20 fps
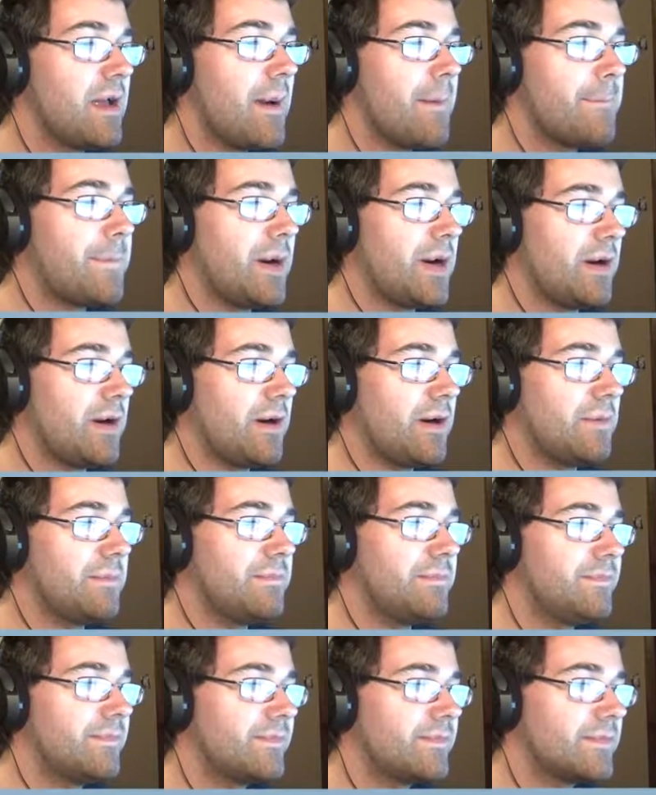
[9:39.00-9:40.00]

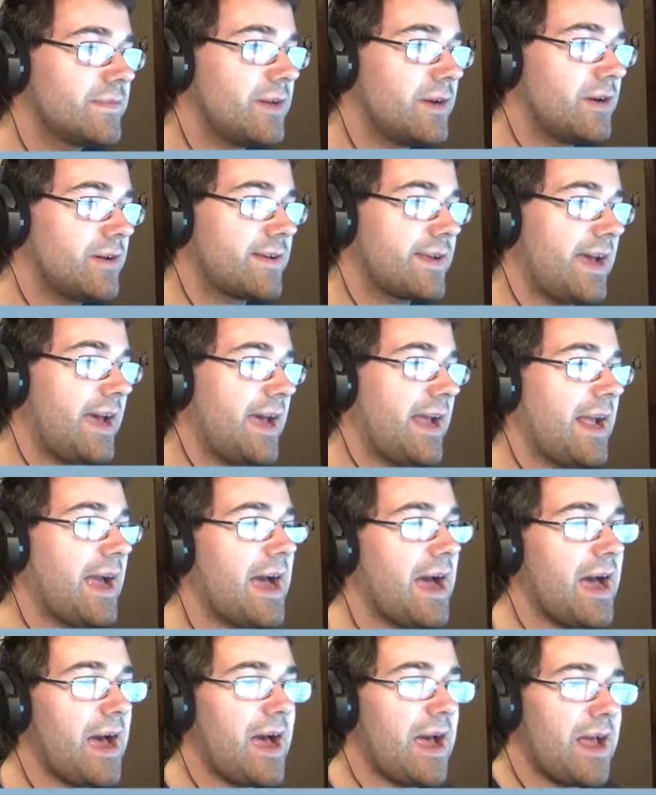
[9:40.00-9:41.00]
Boom. Okay,
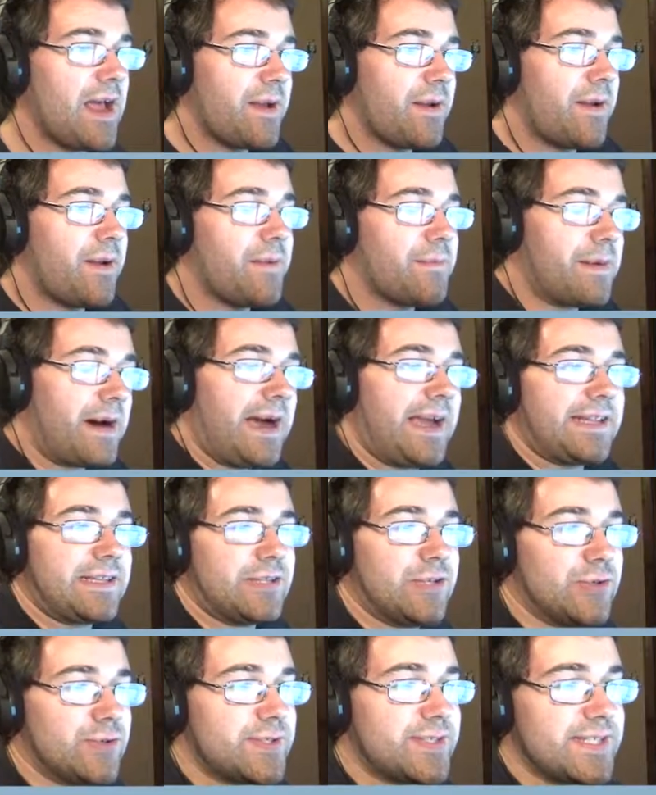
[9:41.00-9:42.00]
I might
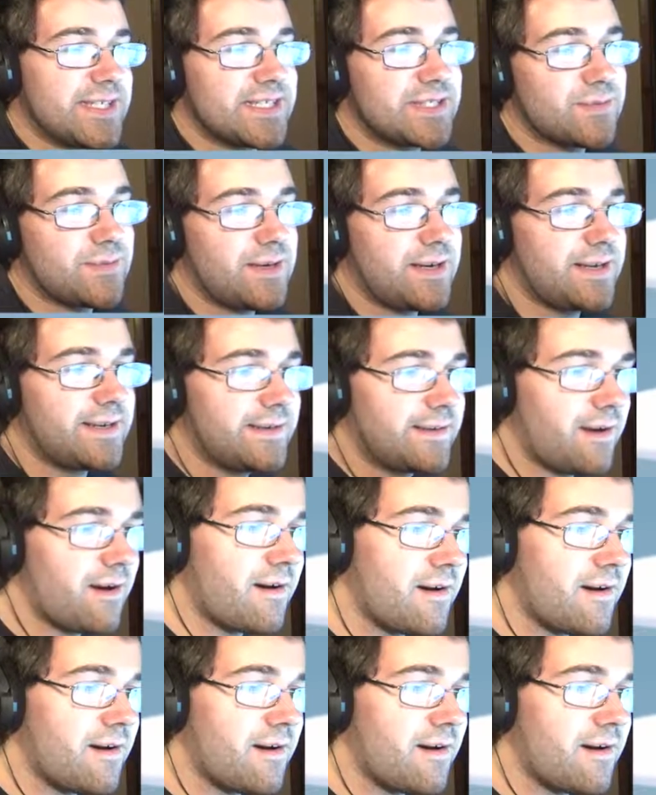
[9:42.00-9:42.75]
lose this one.